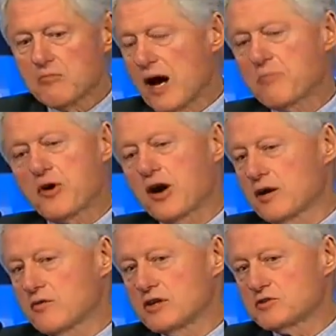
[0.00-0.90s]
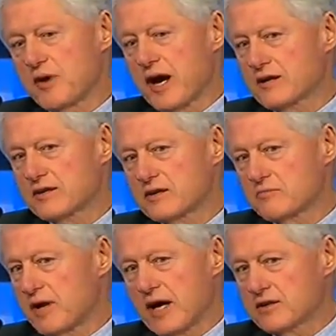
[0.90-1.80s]
My party was bound
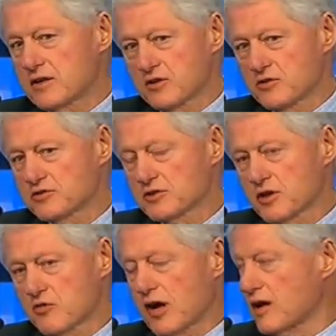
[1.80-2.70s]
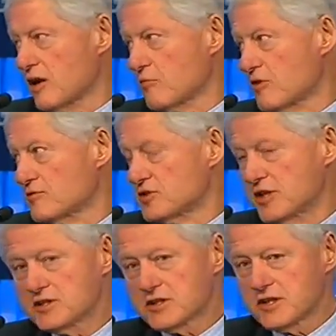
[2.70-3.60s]
to lose quite a number of
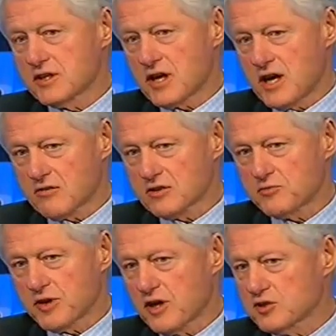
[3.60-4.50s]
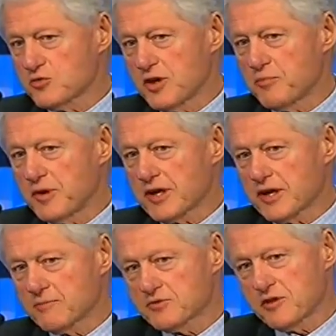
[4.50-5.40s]
seats in the Congress because we
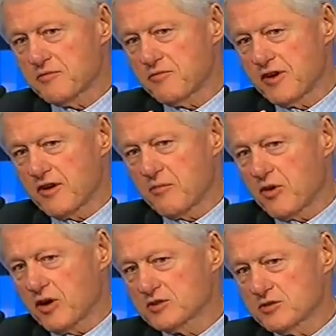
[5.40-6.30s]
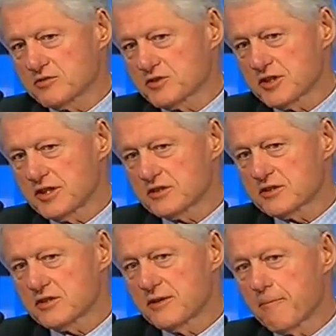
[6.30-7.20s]
picked up some very marginal
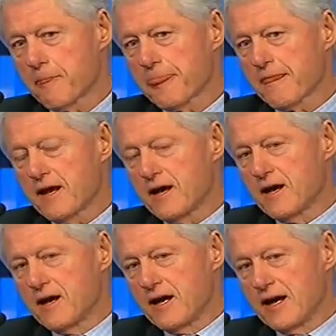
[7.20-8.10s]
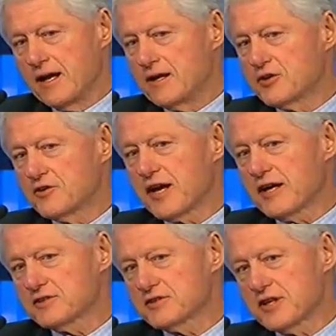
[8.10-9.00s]
seats in
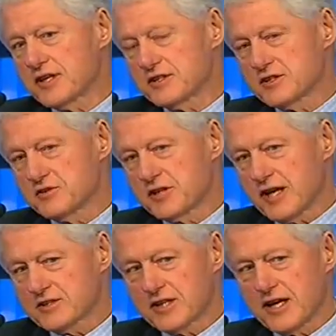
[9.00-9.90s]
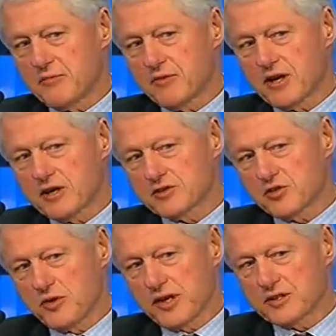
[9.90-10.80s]
2006 and 2008 because
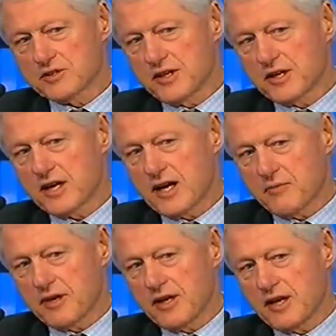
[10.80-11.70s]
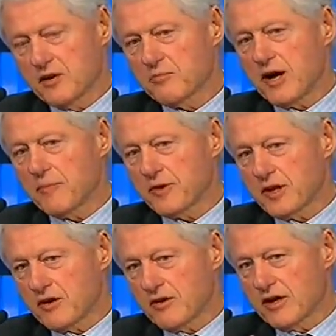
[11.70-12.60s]
of the weakness of the economy and the
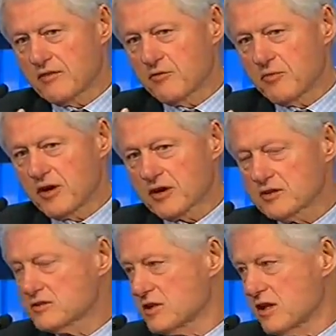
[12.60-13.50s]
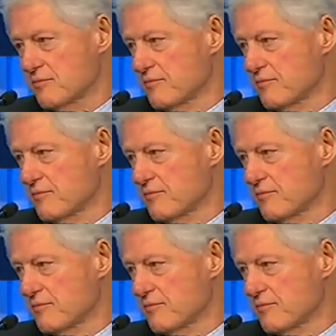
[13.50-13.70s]
unpopularity of America's